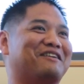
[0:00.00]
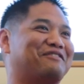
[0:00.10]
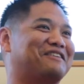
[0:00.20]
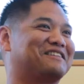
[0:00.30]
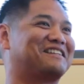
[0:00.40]
the
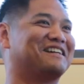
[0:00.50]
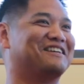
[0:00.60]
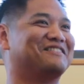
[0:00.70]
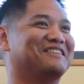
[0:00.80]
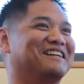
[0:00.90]
first
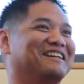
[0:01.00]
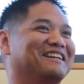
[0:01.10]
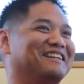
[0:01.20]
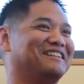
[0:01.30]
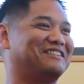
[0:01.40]
time.
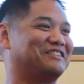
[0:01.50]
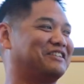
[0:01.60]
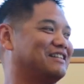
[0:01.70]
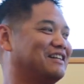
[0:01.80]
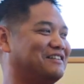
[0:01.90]
She was
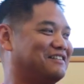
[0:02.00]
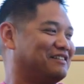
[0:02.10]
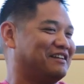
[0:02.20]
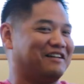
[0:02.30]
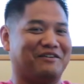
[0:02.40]
just like, oh,
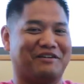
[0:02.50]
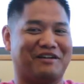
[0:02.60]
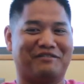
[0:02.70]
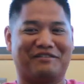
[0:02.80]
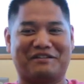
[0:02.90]
yeah,
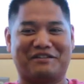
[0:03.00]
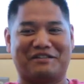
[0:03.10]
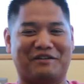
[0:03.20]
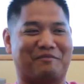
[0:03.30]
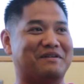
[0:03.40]
whatever. And
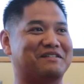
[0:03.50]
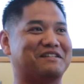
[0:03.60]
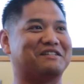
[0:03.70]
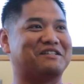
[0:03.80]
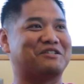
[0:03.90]
she looked
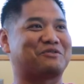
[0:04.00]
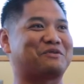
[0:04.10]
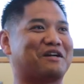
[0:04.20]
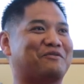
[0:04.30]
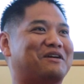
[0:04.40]
busy and she just
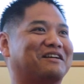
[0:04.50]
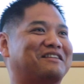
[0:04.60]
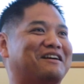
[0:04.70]
kind of walked